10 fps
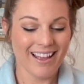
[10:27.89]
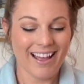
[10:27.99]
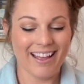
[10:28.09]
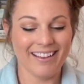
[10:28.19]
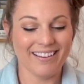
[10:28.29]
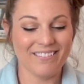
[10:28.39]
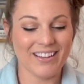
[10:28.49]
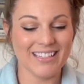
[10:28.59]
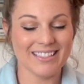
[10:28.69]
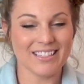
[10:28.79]
I have
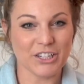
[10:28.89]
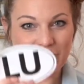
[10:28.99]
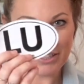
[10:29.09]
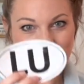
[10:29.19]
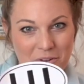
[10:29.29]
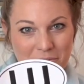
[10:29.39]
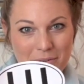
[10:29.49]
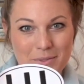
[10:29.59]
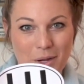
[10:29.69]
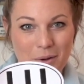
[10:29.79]
a sticker
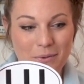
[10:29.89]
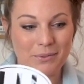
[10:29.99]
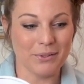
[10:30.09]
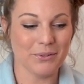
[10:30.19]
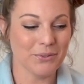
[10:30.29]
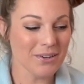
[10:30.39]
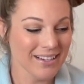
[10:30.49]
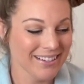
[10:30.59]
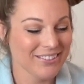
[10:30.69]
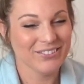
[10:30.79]
from Taco Lou,
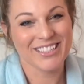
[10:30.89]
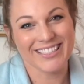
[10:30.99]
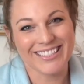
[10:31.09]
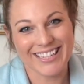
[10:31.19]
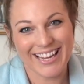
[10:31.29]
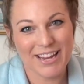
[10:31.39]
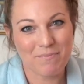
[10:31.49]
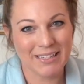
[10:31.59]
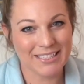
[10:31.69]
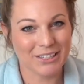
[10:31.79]
which is a
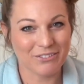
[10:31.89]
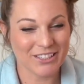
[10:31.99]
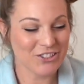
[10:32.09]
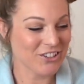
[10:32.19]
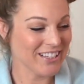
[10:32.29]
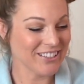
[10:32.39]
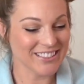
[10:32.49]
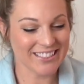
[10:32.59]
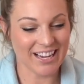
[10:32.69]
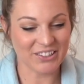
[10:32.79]
Mexican restaurant here
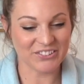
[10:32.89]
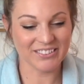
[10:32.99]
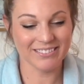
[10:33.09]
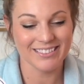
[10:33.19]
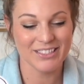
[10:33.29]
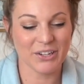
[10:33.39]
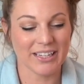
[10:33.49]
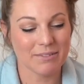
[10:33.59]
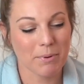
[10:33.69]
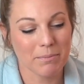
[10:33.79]
in town. I
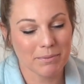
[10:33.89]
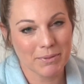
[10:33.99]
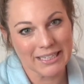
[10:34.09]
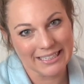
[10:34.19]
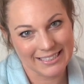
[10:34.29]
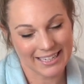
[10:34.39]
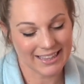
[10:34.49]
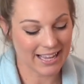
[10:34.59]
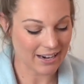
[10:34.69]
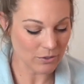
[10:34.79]
can probably take
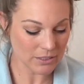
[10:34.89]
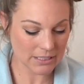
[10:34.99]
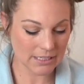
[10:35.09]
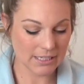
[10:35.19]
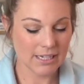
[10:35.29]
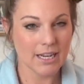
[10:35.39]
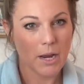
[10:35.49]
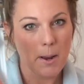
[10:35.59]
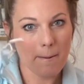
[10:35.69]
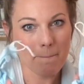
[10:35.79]
that out.
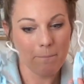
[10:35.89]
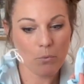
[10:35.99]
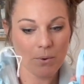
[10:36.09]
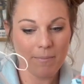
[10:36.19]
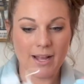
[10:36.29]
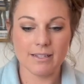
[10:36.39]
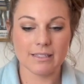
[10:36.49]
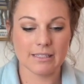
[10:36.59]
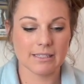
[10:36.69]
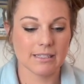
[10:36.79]
More
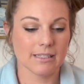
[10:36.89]
masks.